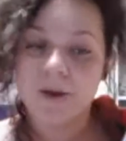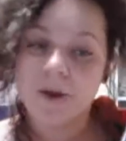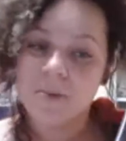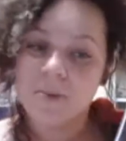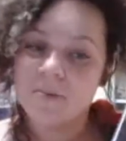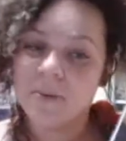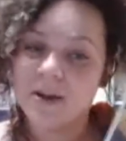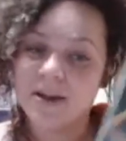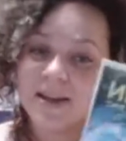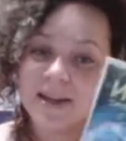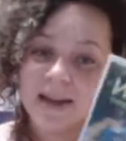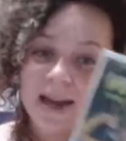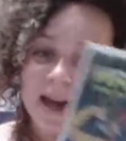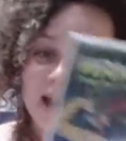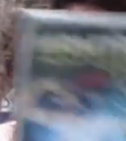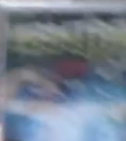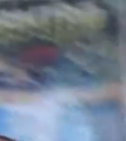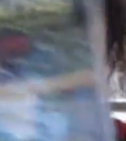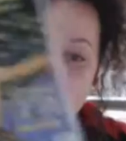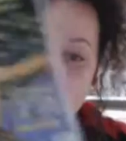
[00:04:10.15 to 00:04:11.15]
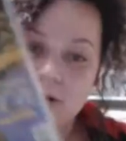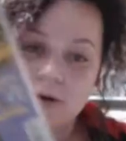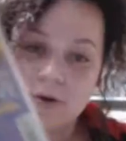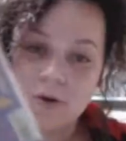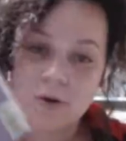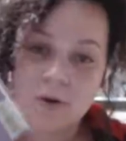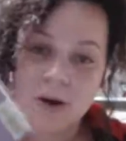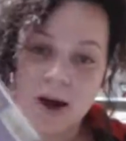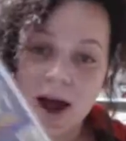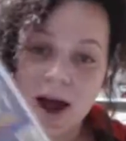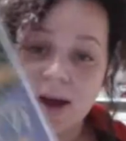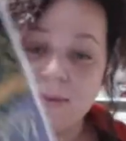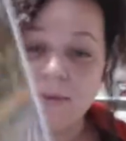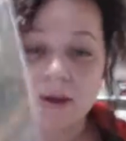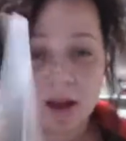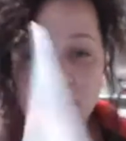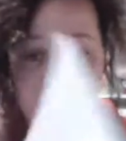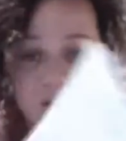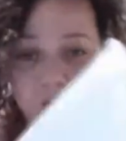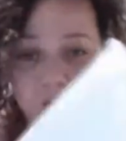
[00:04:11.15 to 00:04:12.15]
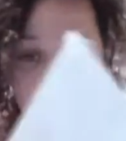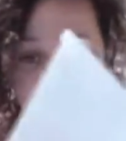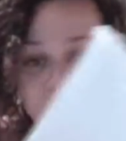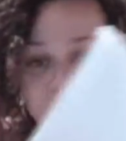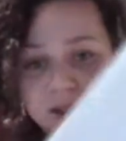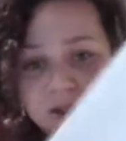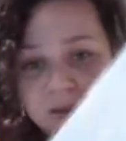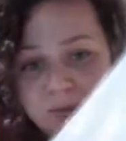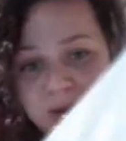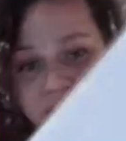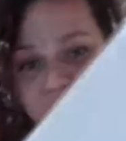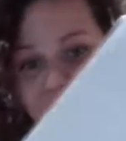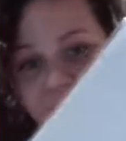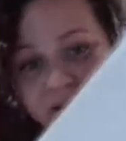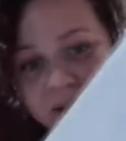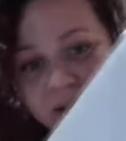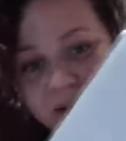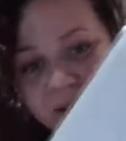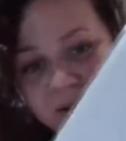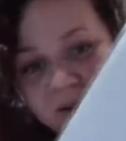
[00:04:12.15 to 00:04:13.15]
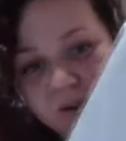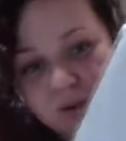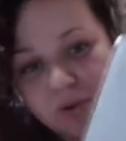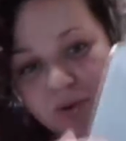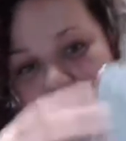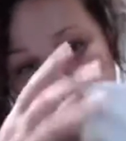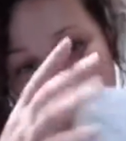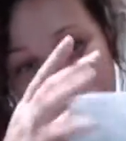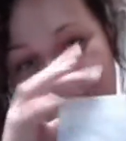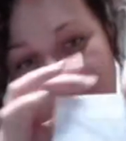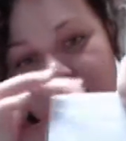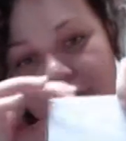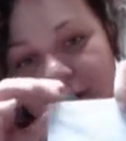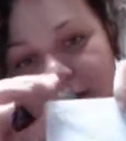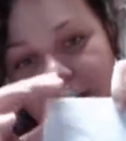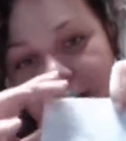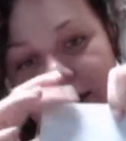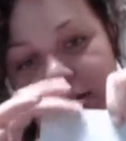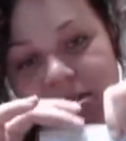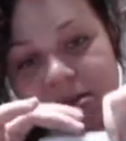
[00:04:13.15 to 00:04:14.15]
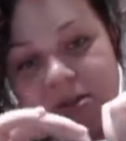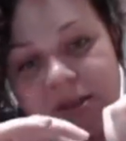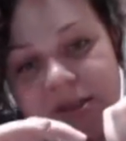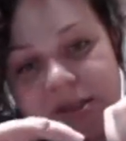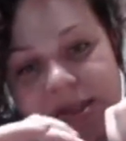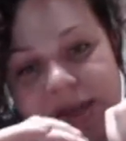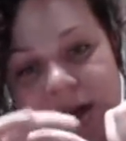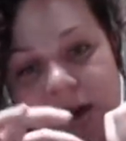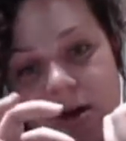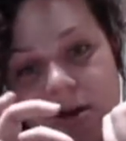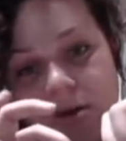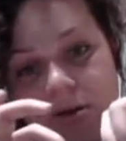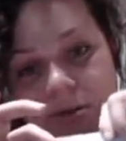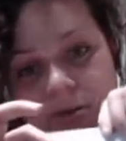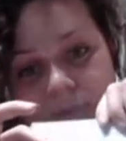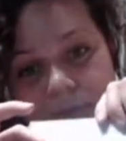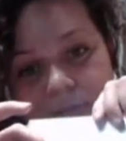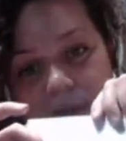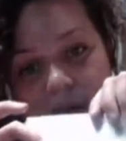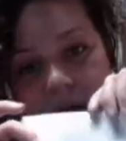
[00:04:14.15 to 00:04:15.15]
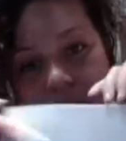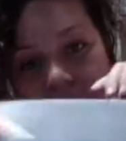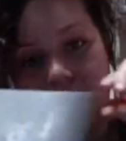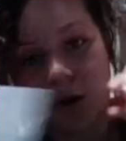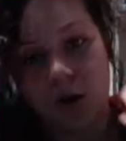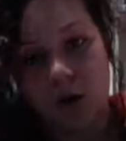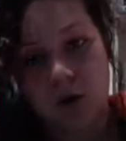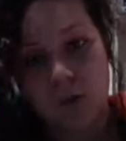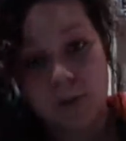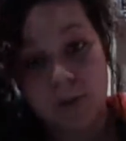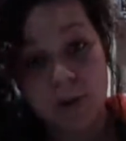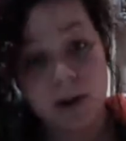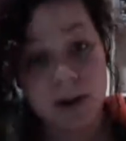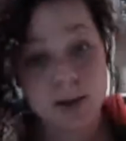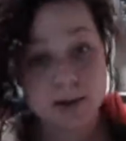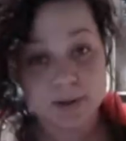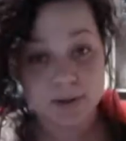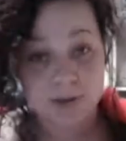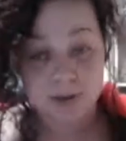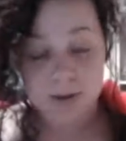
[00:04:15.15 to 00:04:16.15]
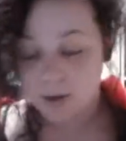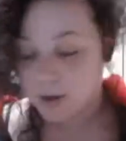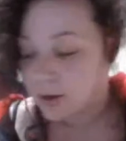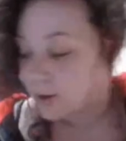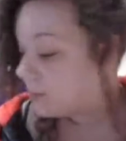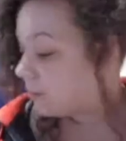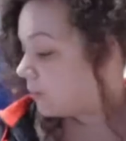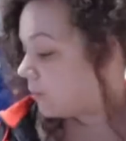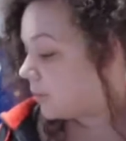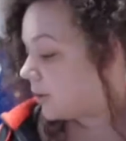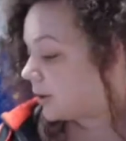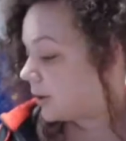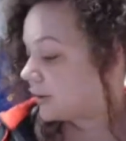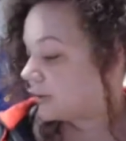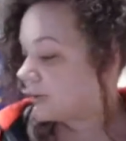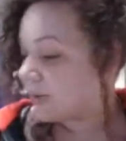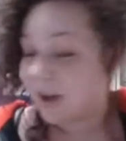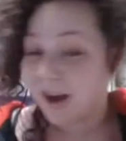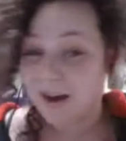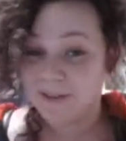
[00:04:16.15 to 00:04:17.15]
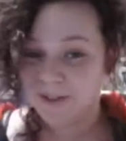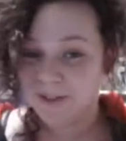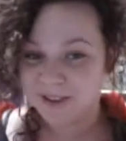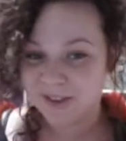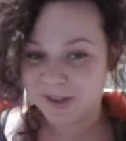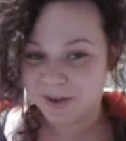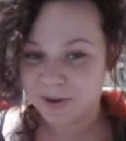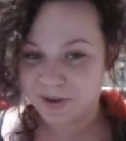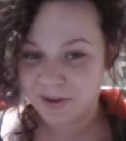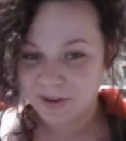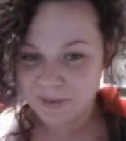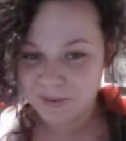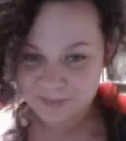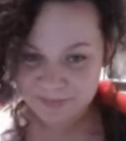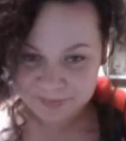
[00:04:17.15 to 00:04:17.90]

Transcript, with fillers: But yeah, so I'm not going to open this because it's an older book, as you can tell. I'm not going to open it. But the cover is cool.